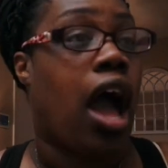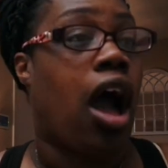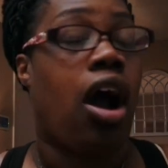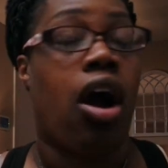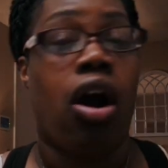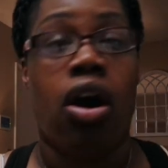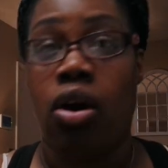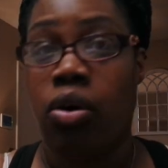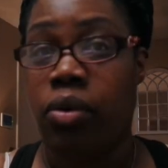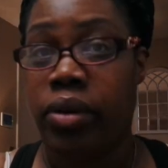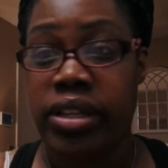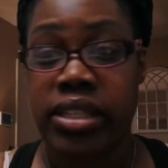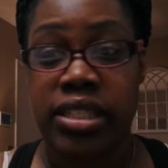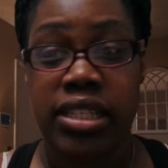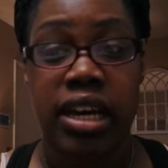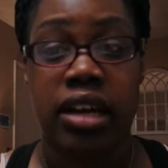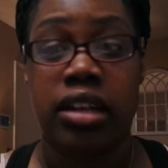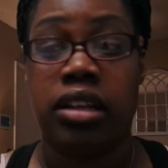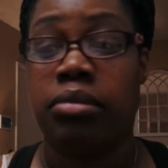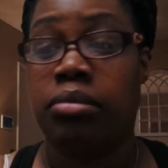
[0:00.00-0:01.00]
I
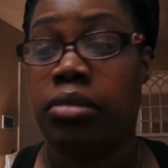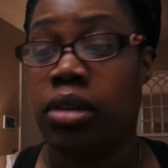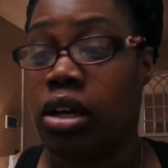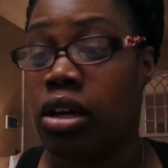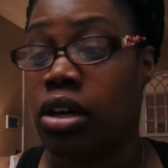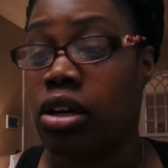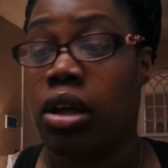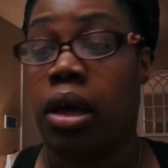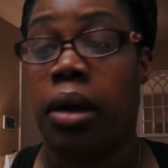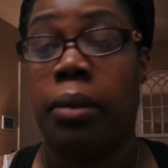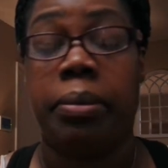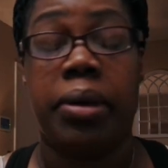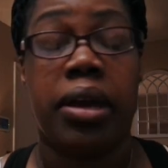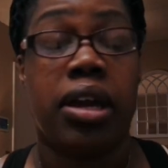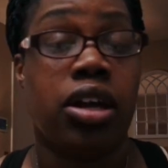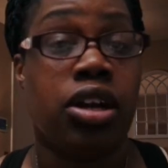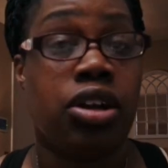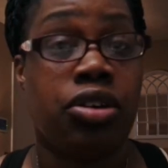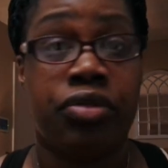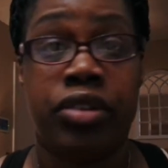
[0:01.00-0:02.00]
always tell them, look,
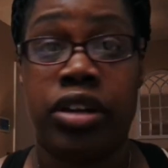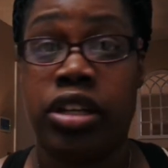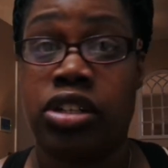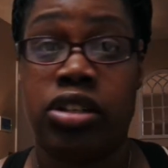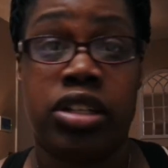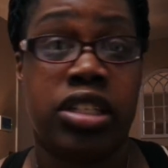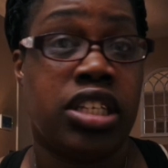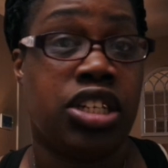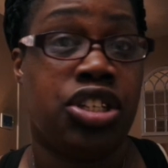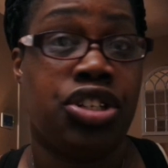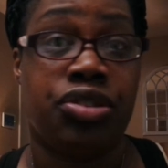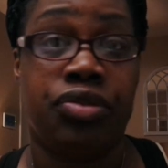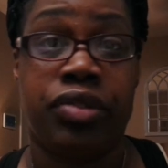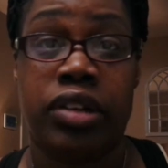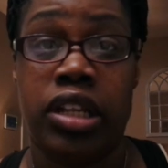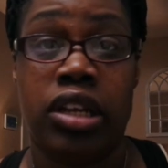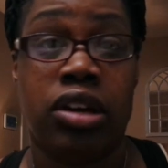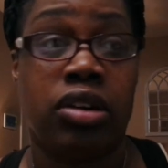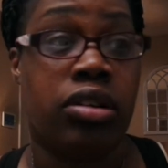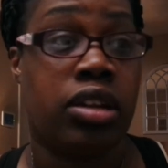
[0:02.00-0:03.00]
pick a career choice that you're
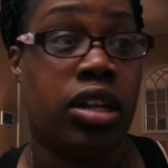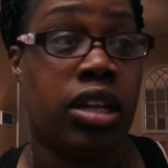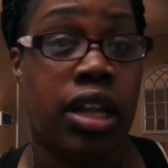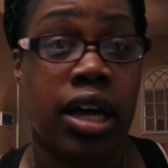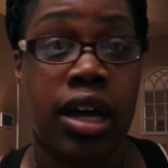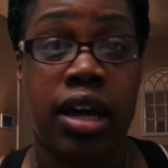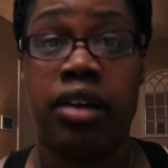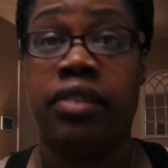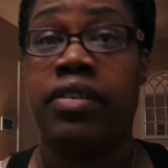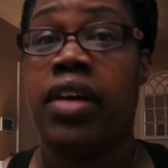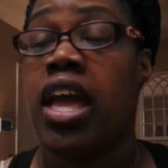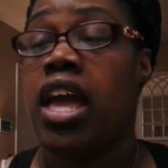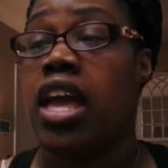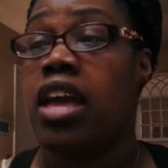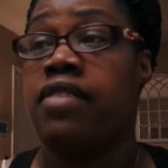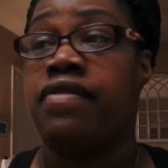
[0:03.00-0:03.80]
really going to love.